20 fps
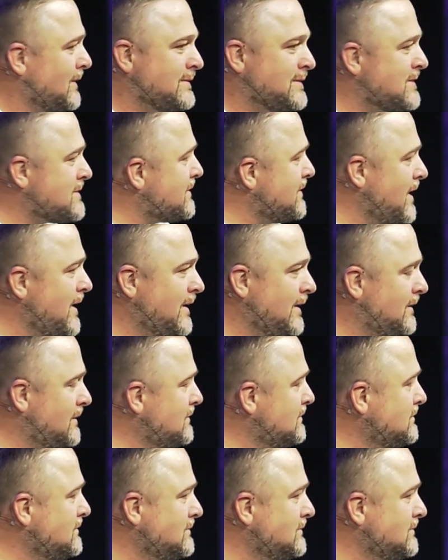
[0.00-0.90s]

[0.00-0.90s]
He's a snake.